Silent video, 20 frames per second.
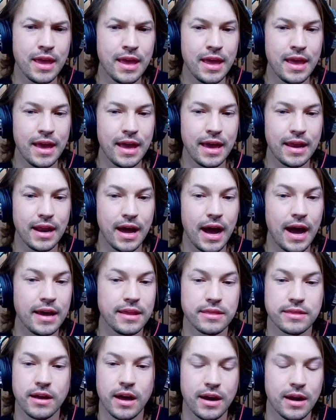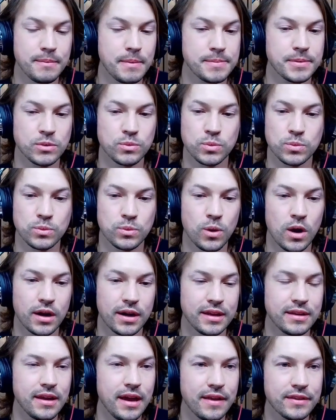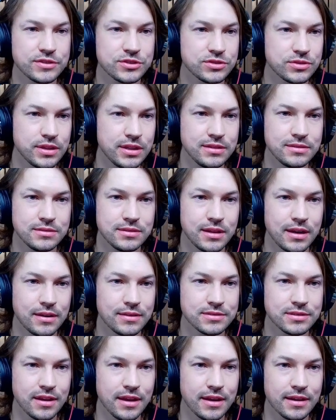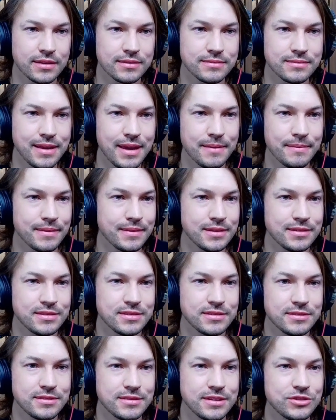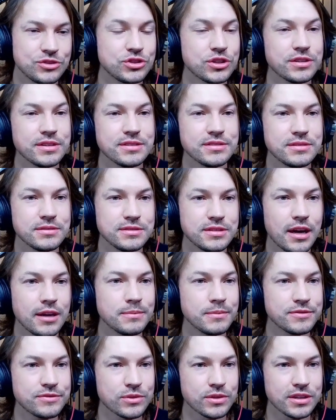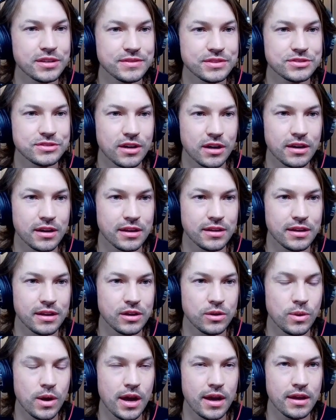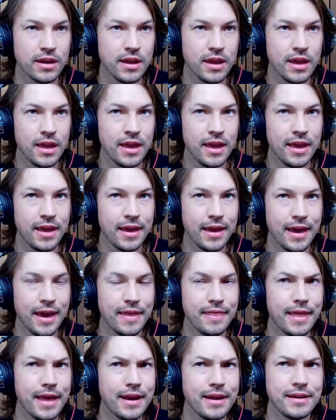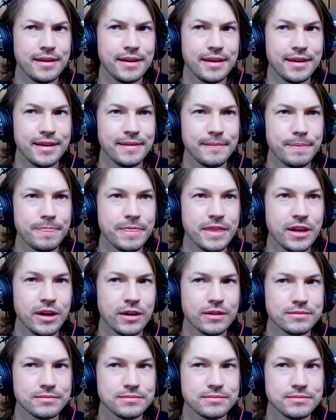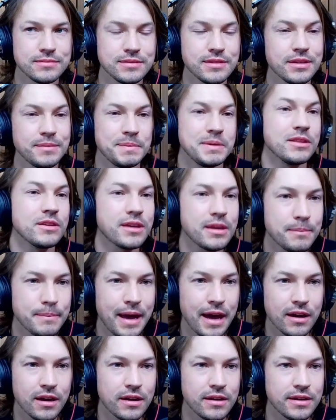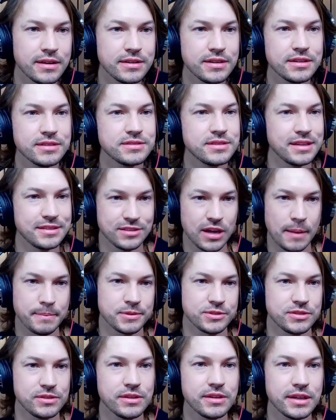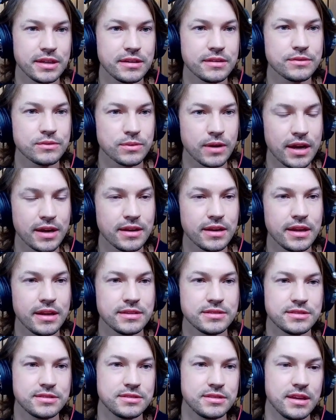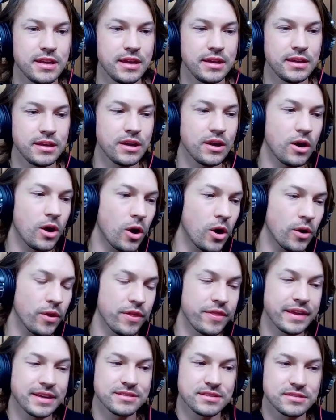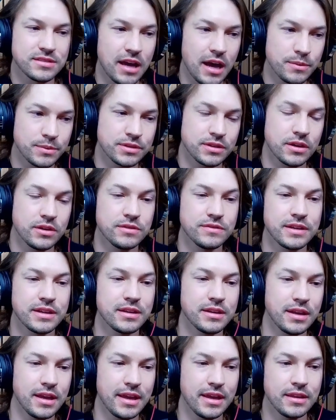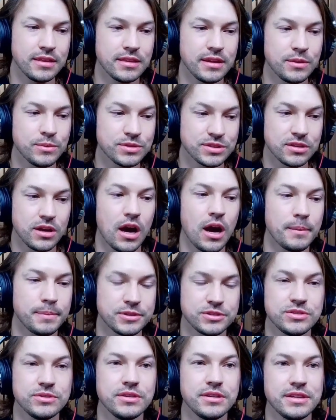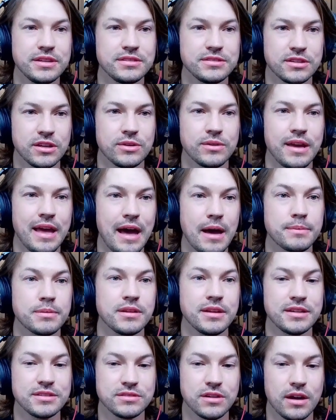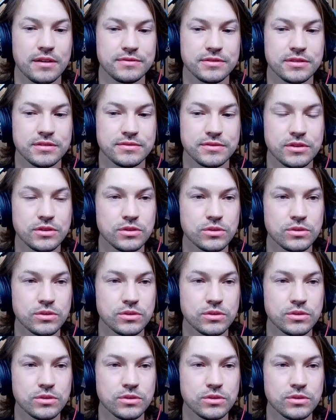Yeah. And I remember walking down the street and I was like, damn, this journey's done before it even started in a way. Unreal. And then, looking back on it, it's opportunity, right? Huge. It's, all the things aside with COVID, it was an opportunity to go capitalize off of